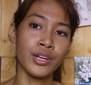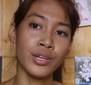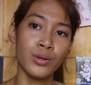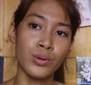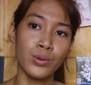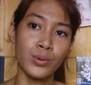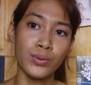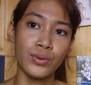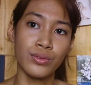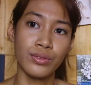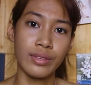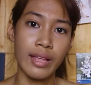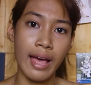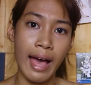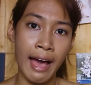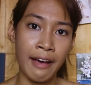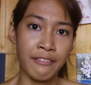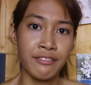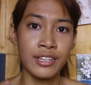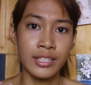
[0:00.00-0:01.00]
you
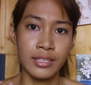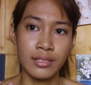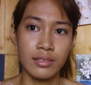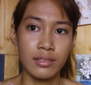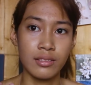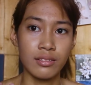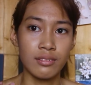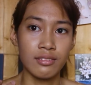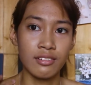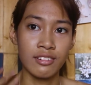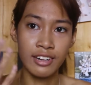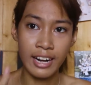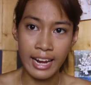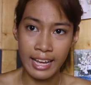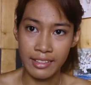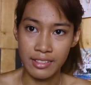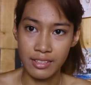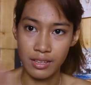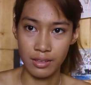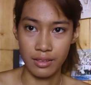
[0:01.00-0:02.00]
haven't
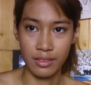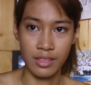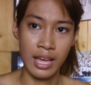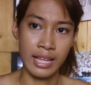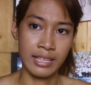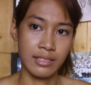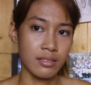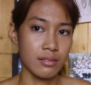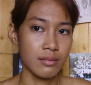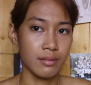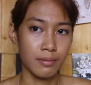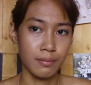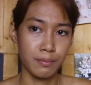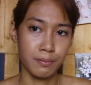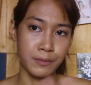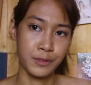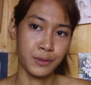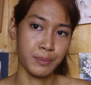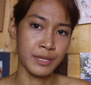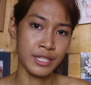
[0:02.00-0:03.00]
read that
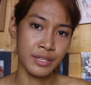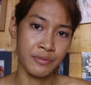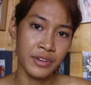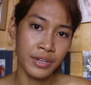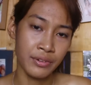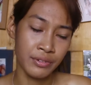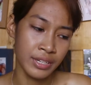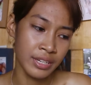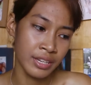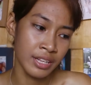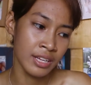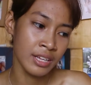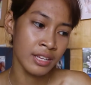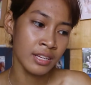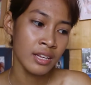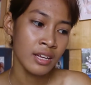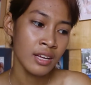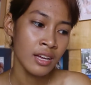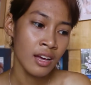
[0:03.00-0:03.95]
specific reading,